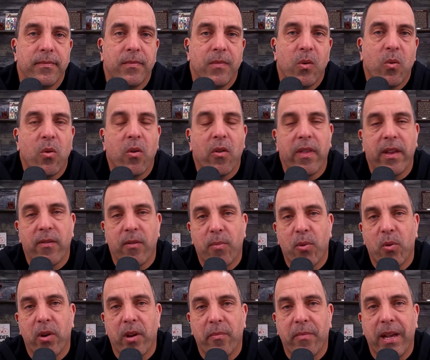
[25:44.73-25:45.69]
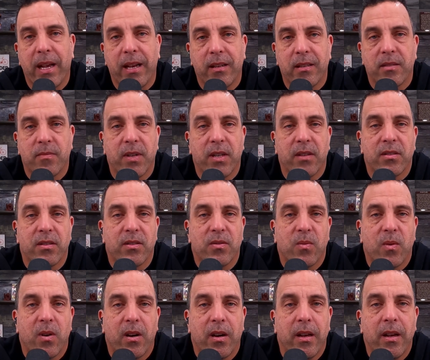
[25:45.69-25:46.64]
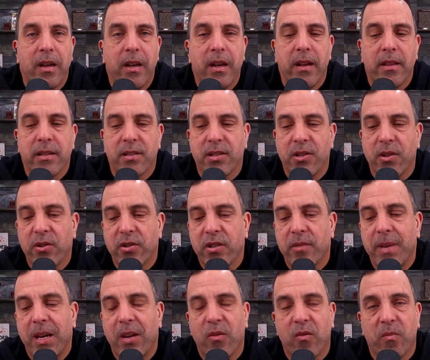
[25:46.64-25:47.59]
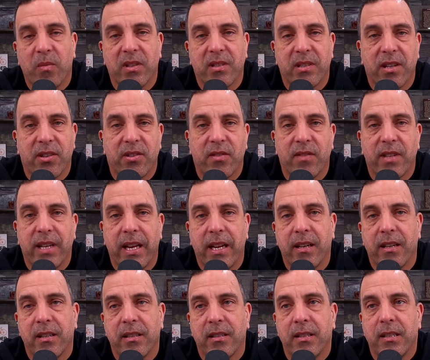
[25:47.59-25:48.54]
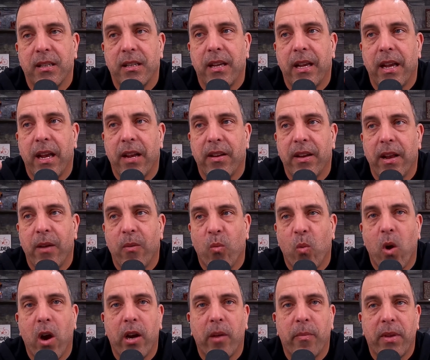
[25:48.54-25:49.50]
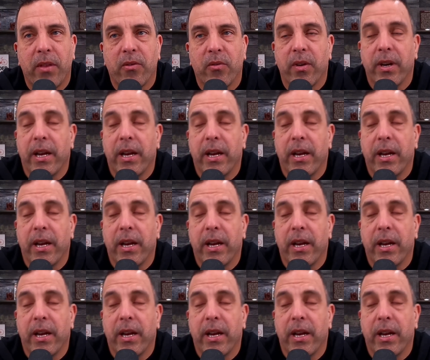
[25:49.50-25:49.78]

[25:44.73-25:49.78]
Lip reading: Or are they reporting back on someone else's work? This notion about normalization of data and walking me through it,